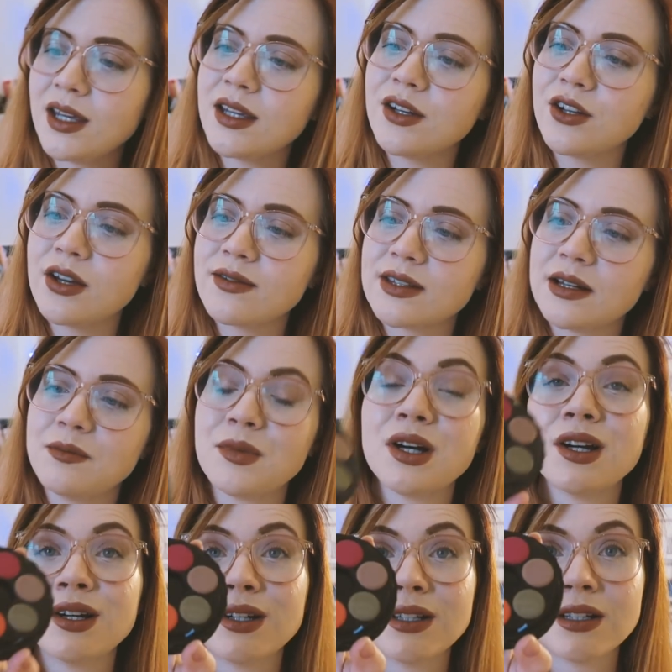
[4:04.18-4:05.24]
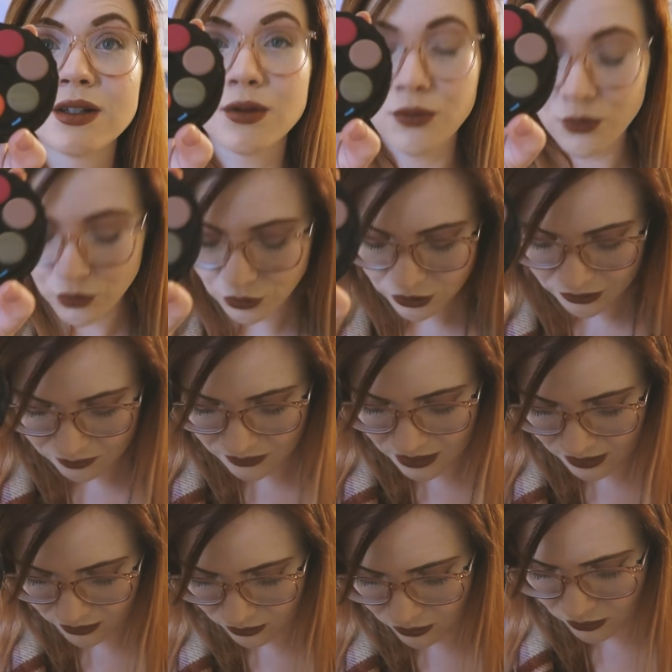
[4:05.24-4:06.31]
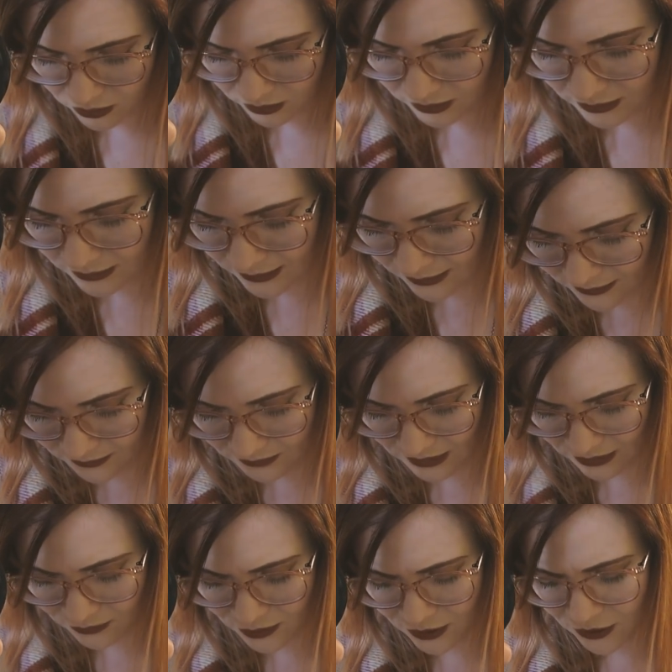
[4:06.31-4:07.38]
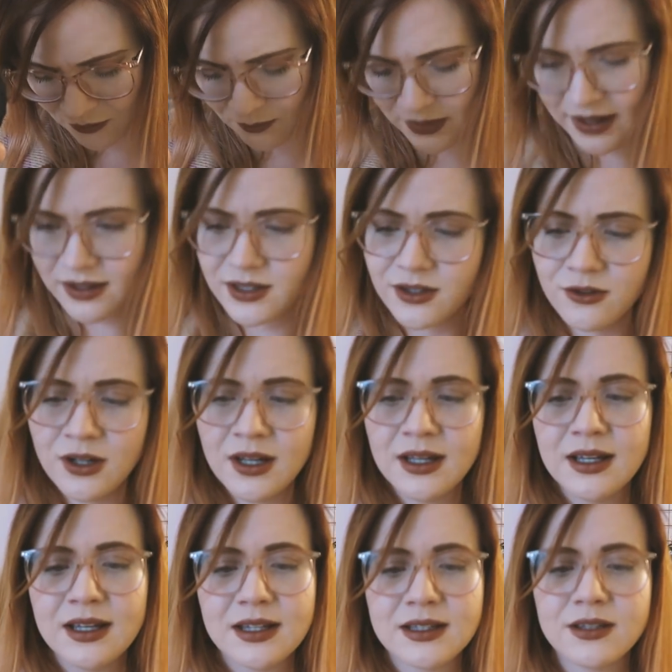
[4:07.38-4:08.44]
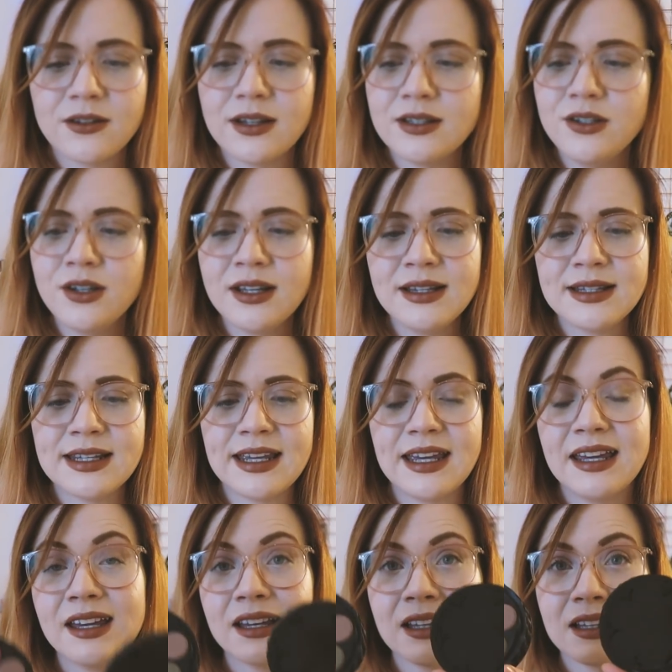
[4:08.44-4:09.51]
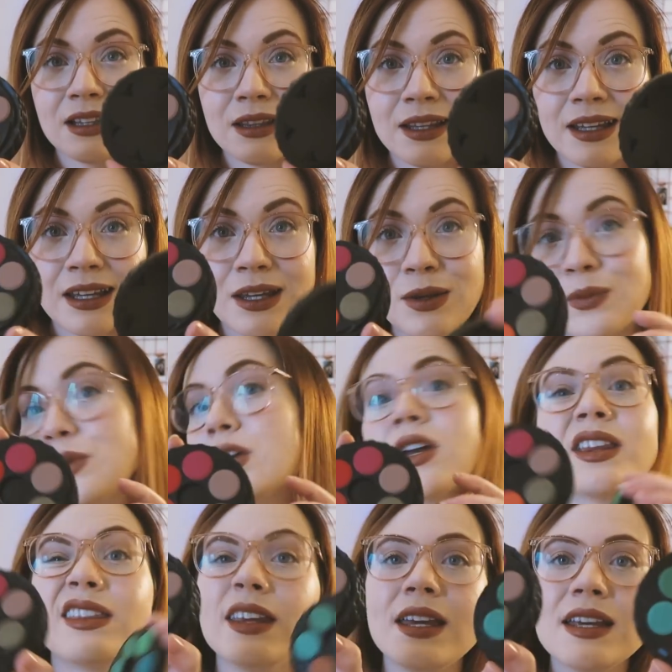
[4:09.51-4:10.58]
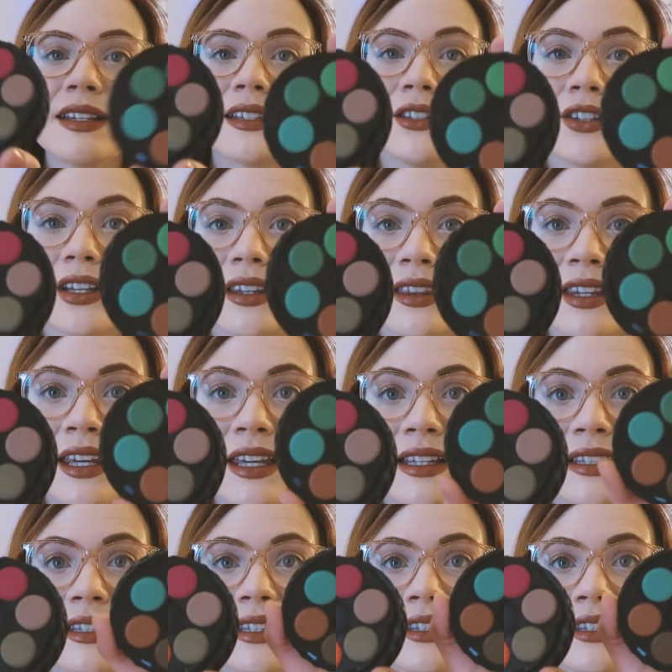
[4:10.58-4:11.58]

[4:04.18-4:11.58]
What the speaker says: Here you have some warm, ooh, I'm gonna compare. So as you can see, like, you get these and you get these,